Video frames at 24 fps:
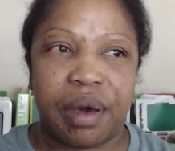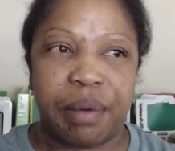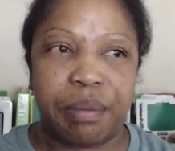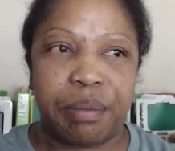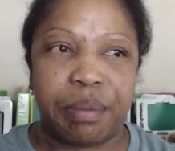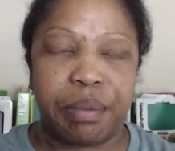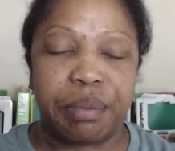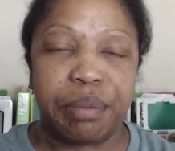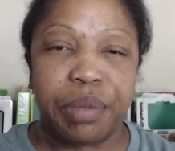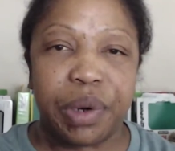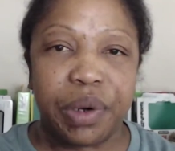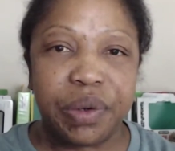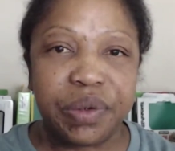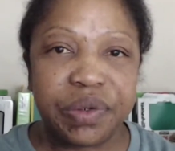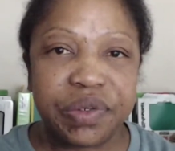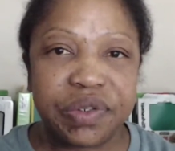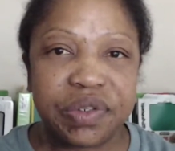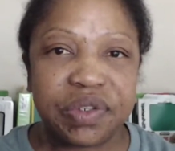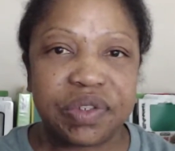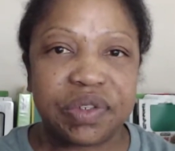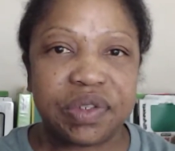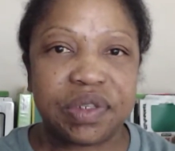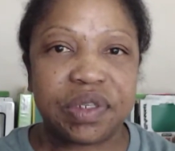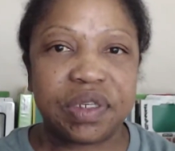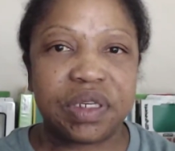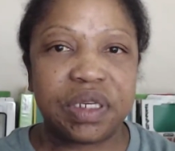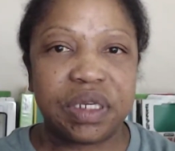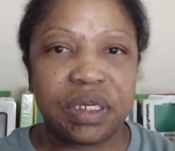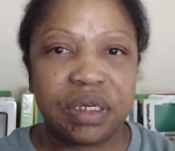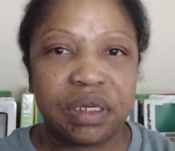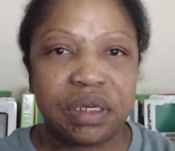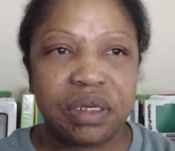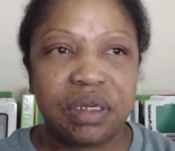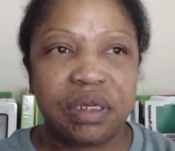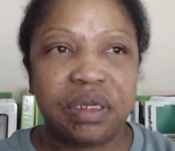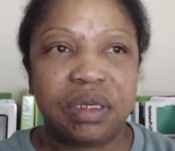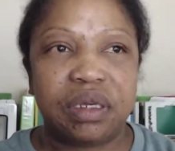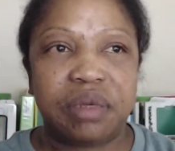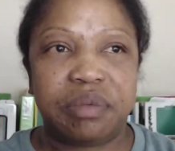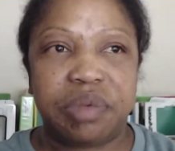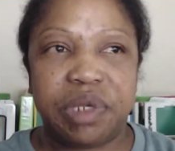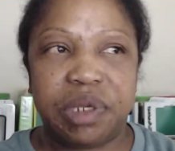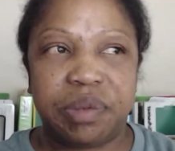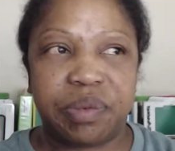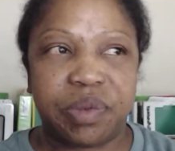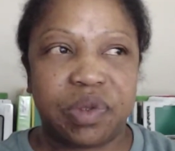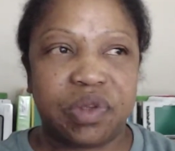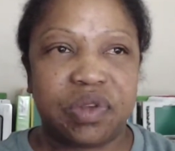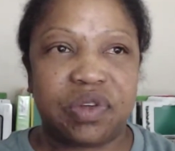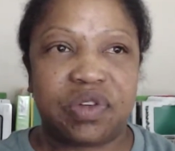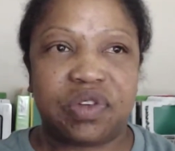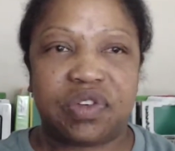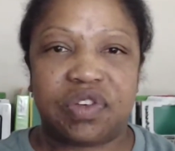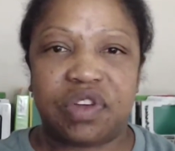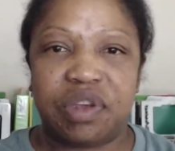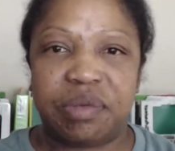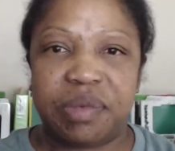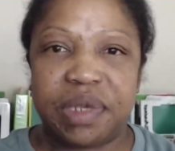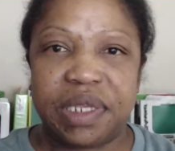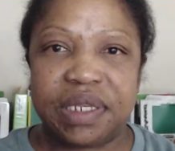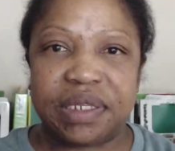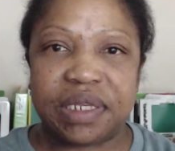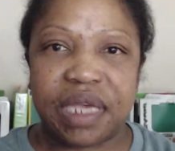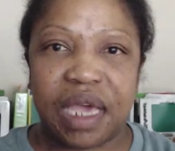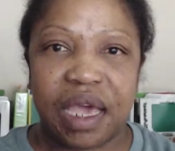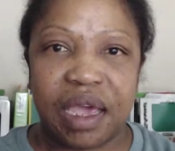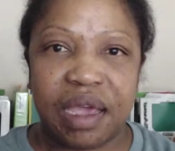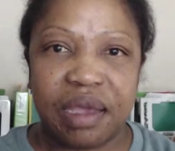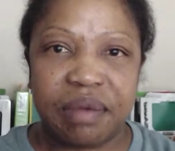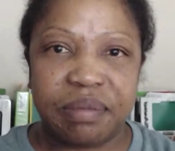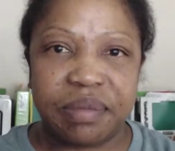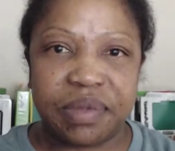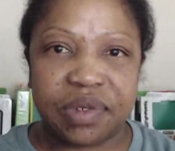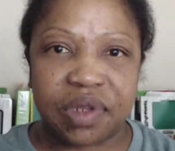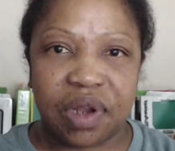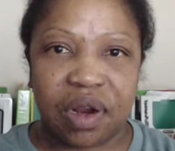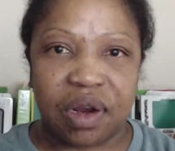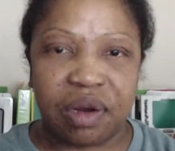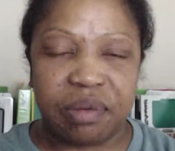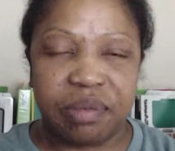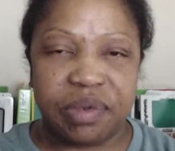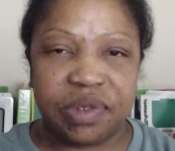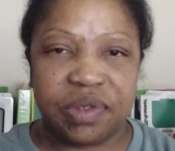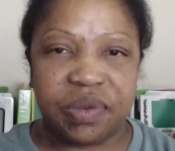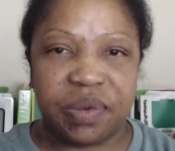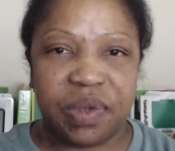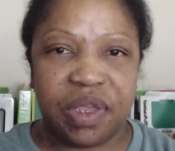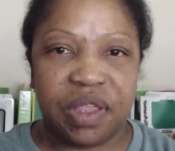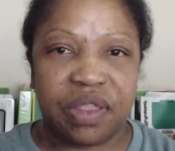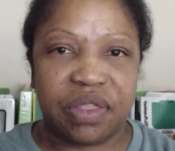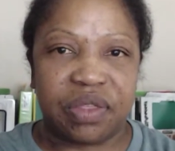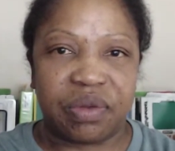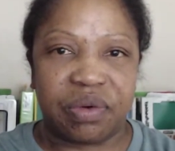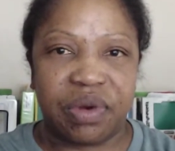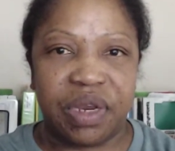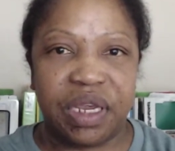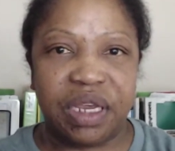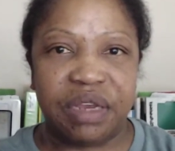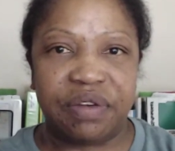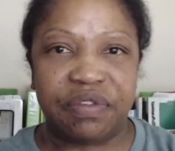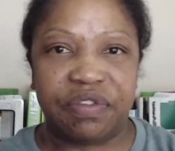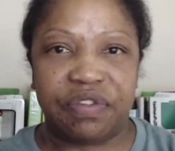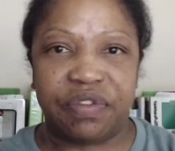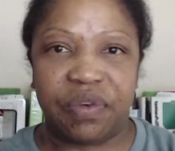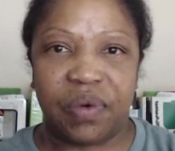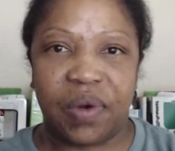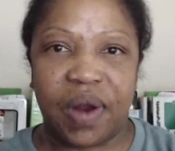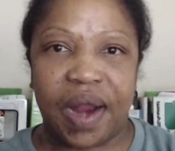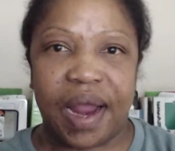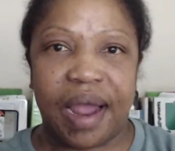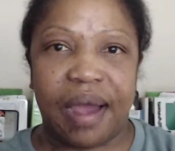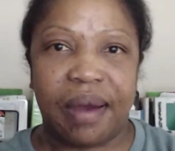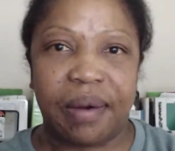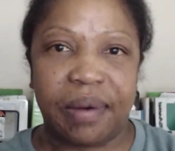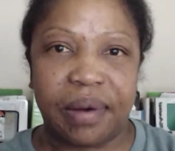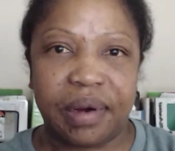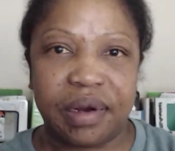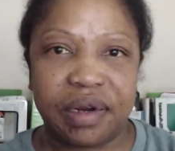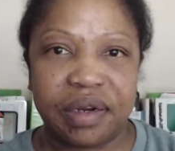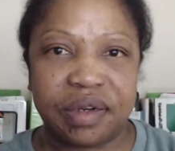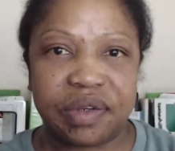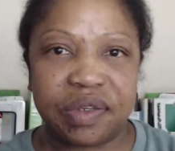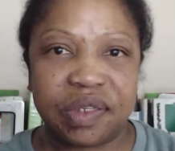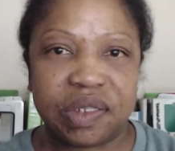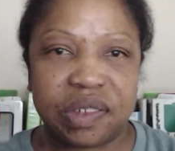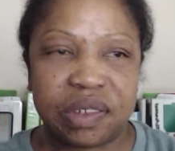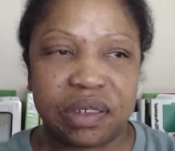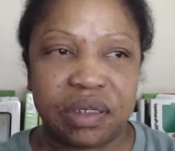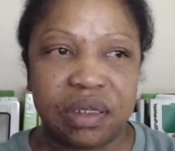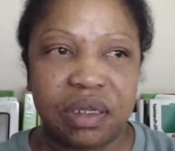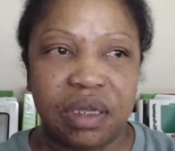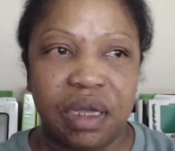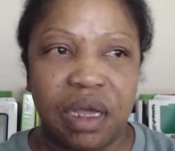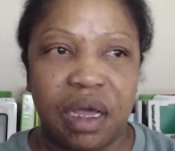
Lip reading: Most people's treatment times are between 3 and 4 hours.